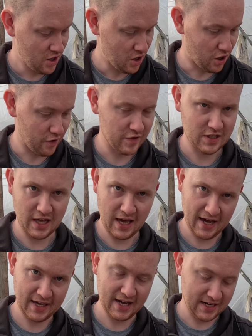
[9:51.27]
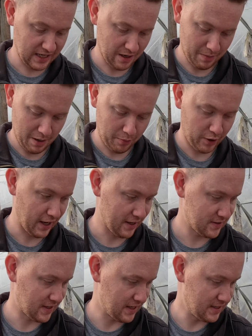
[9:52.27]
Obviously I can't get my
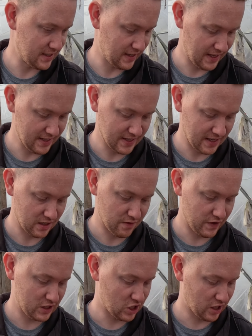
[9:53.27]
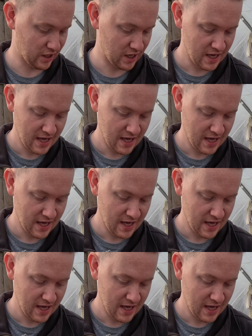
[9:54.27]
press into these individually,